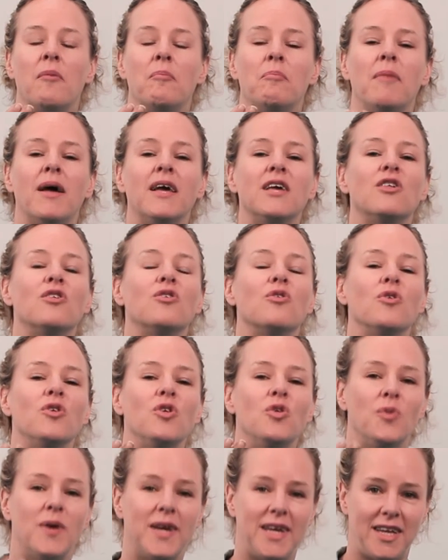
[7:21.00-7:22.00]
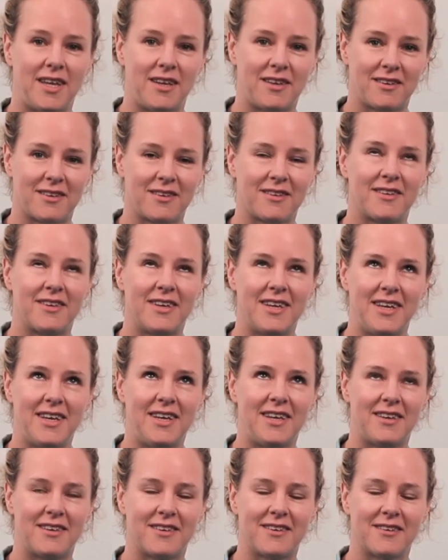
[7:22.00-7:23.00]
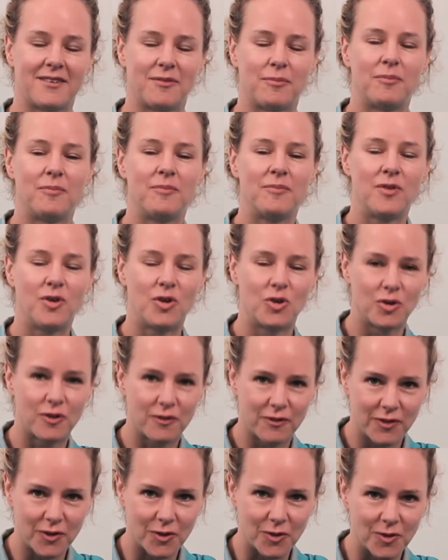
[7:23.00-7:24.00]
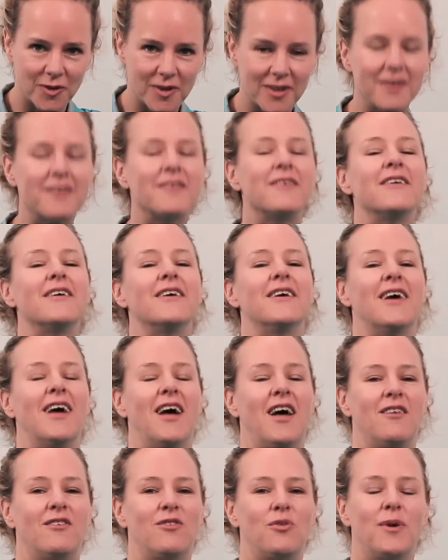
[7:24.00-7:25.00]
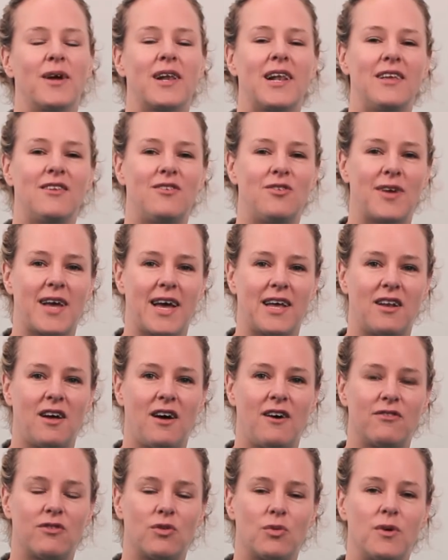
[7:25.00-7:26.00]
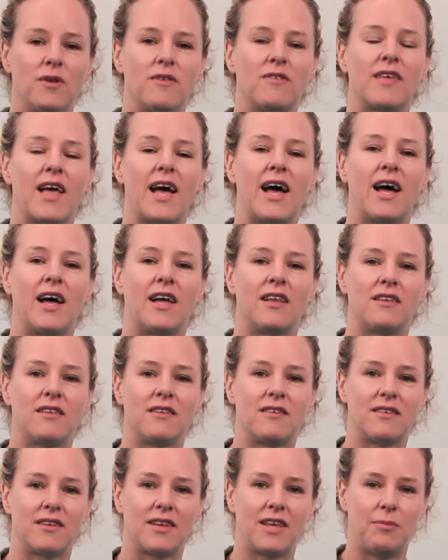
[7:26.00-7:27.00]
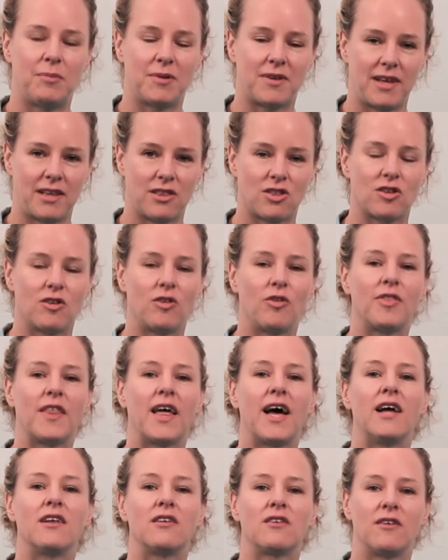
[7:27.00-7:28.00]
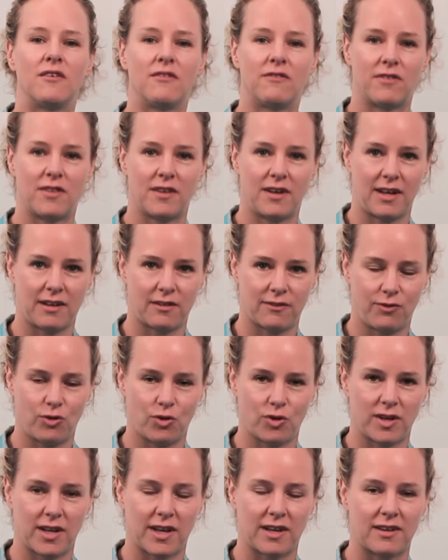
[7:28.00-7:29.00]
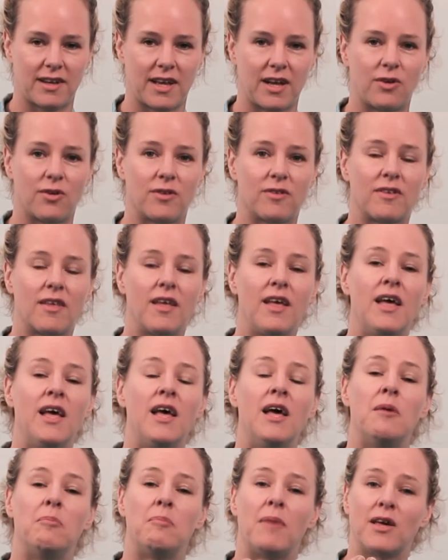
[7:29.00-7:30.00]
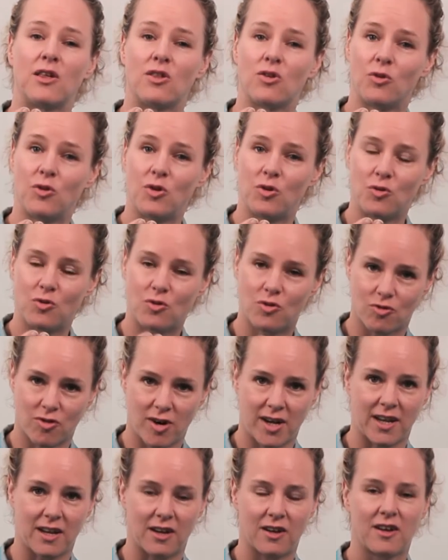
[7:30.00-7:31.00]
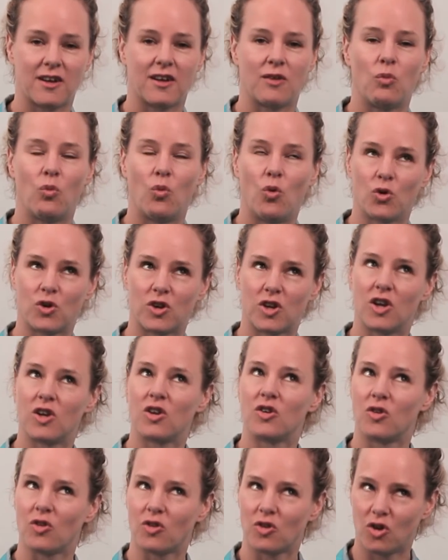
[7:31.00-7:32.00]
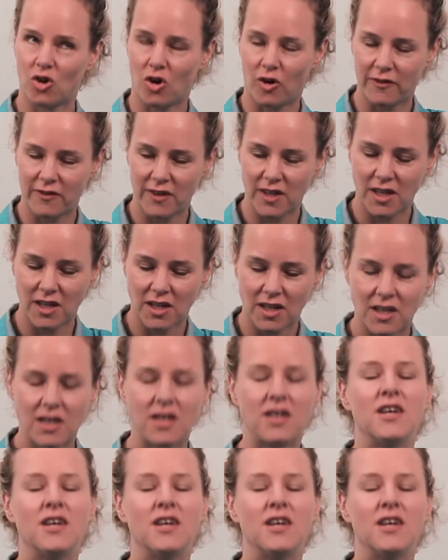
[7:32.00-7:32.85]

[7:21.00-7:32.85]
Make sure you eat good food as quickly as you can afterwards, and keep attention on that for the next 48 hours. Make sure you drink water, not coffee,